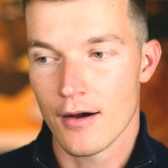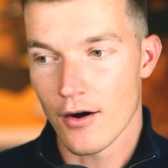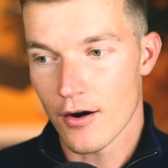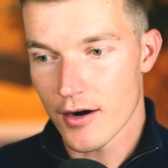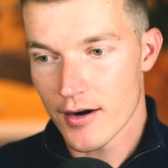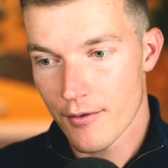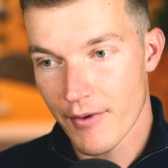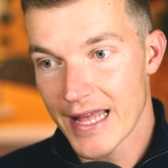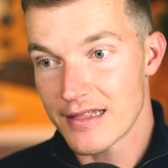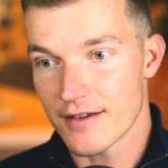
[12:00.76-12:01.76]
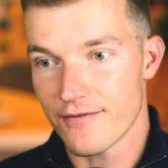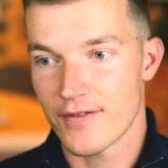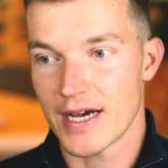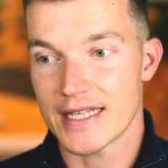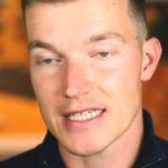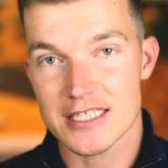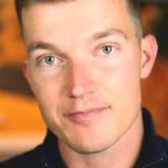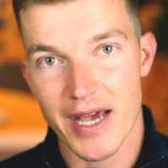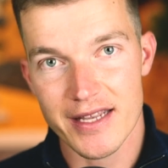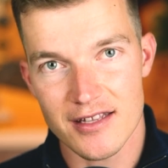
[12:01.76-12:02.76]
Or, well, if
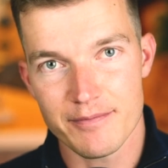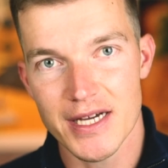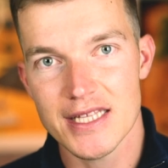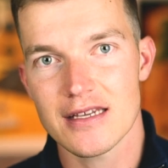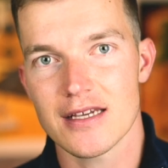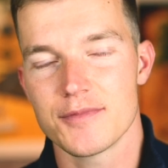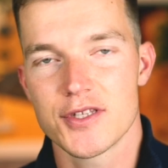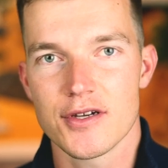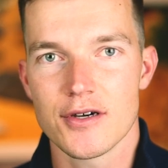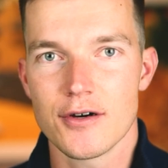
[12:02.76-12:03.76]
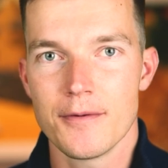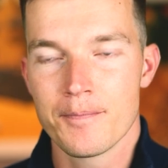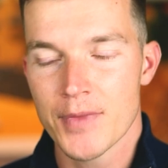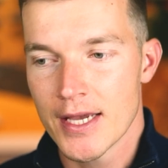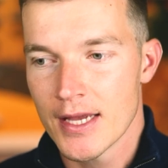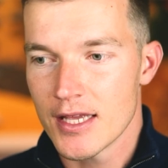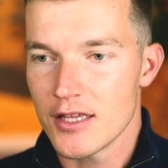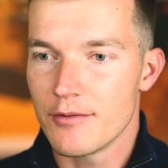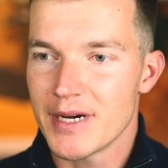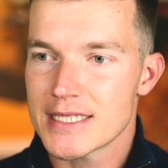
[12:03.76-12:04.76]
unexpected money came to you,
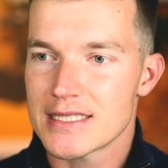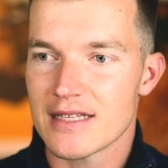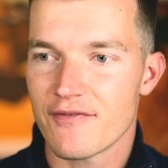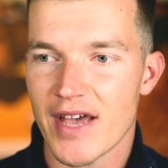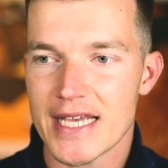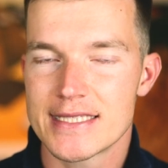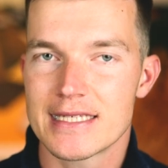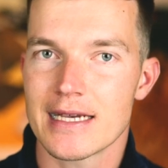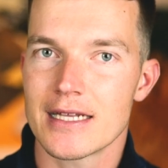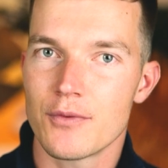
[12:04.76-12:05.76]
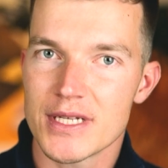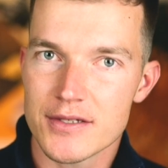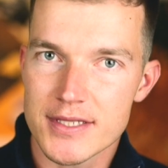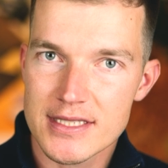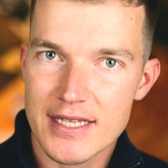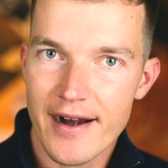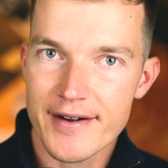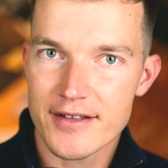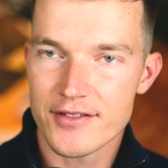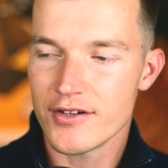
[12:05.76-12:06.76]
you must investigate what you
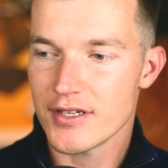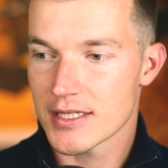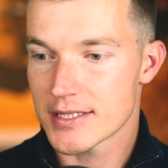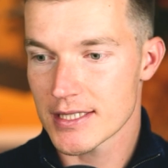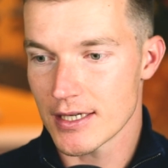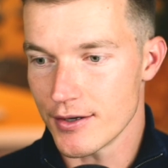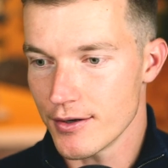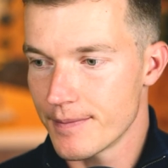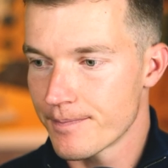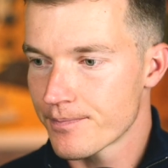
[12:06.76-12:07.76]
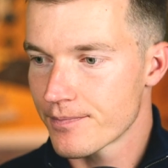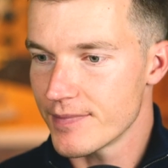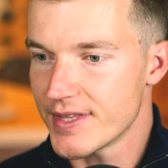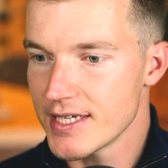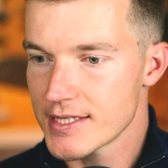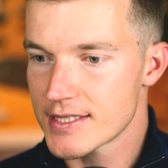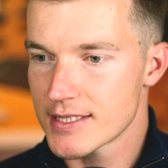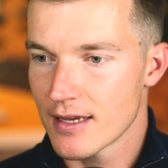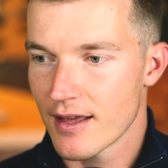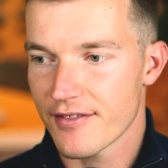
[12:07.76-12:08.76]
started doing so
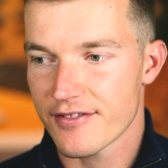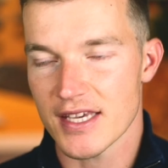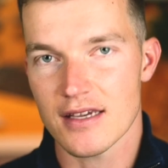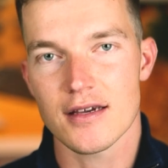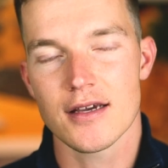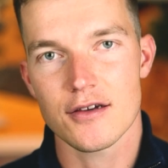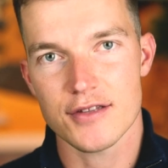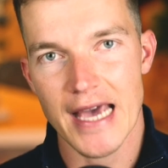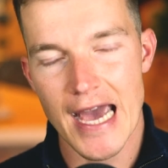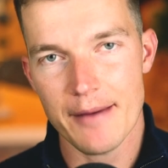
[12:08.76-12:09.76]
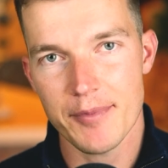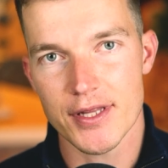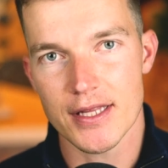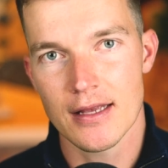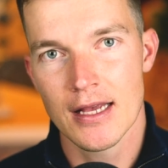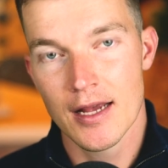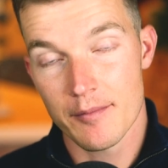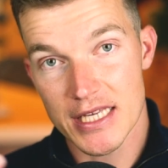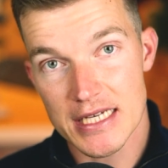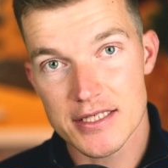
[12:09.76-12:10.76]
this thing could happen.
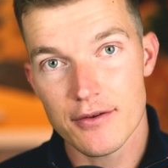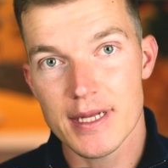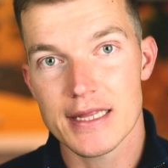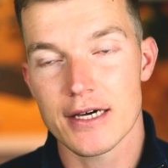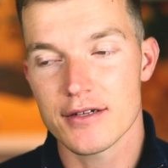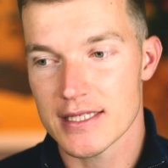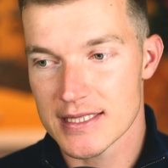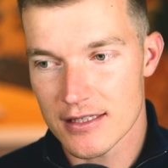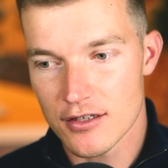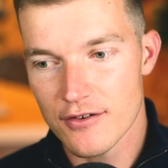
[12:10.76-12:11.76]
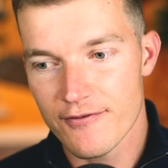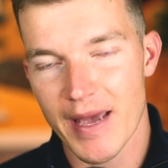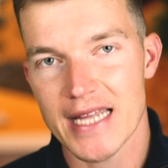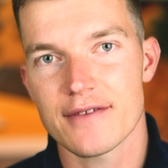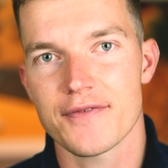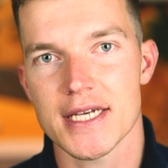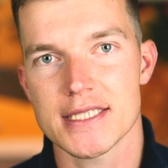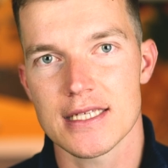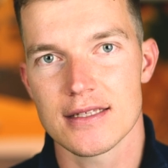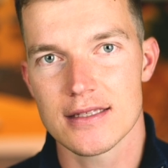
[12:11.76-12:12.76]
Because you will notice that you've
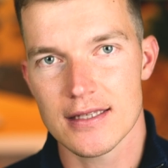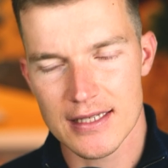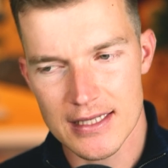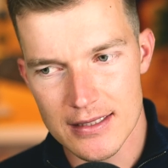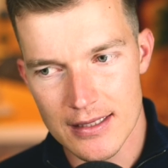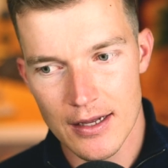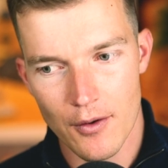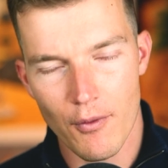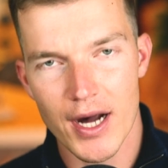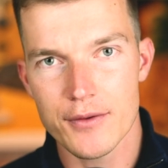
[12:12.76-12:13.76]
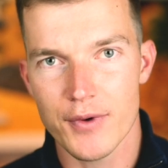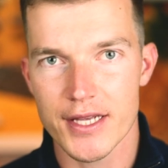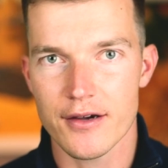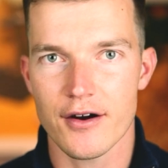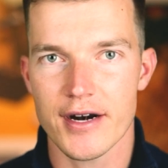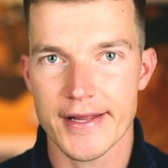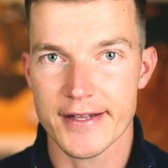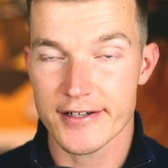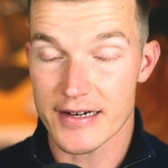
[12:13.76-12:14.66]
manifested it in one way or another.